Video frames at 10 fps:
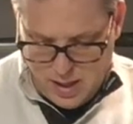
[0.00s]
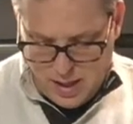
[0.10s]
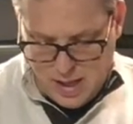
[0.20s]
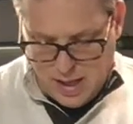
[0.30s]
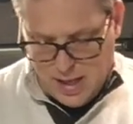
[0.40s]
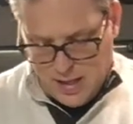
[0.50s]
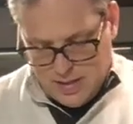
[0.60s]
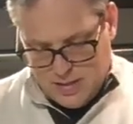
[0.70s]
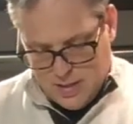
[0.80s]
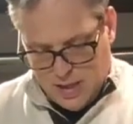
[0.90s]

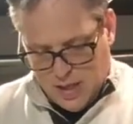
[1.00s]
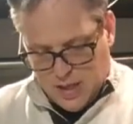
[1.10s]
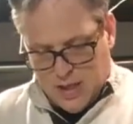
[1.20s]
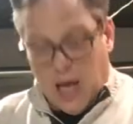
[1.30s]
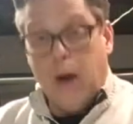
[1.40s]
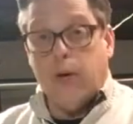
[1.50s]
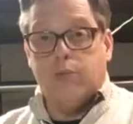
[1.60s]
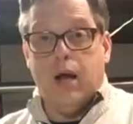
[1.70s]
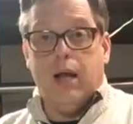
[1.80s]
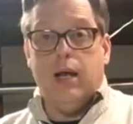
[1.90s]
and now
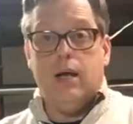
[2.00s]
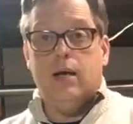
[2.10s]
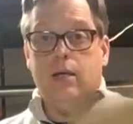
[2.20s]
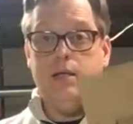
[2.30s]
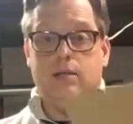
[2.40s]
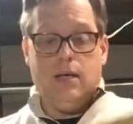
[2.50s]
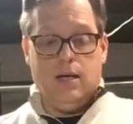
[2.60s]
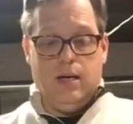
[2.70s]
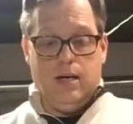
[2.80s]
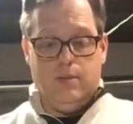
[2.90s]
I'm ready to
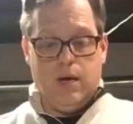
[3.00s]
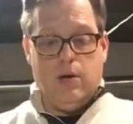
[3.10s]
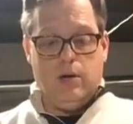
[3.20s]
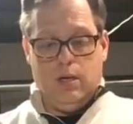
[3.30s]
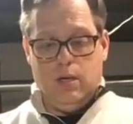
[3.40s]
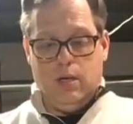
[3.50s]
cut him out